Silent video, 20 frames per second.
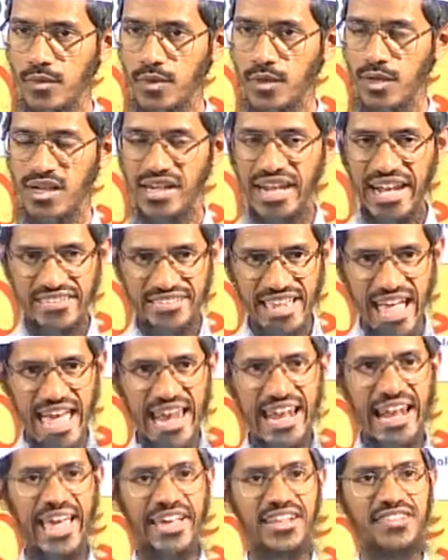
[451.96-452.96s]
Let's
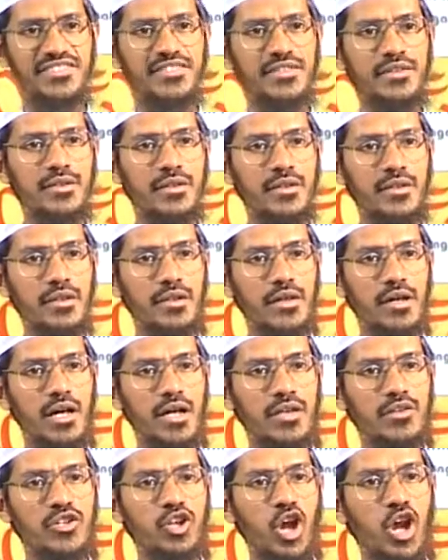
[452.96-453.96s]
analyze
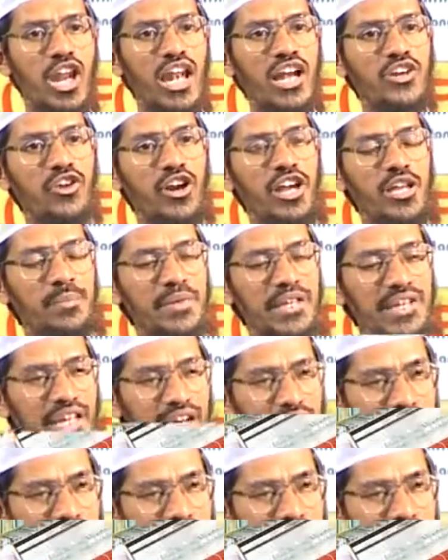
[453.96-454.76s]
the non-electronic media.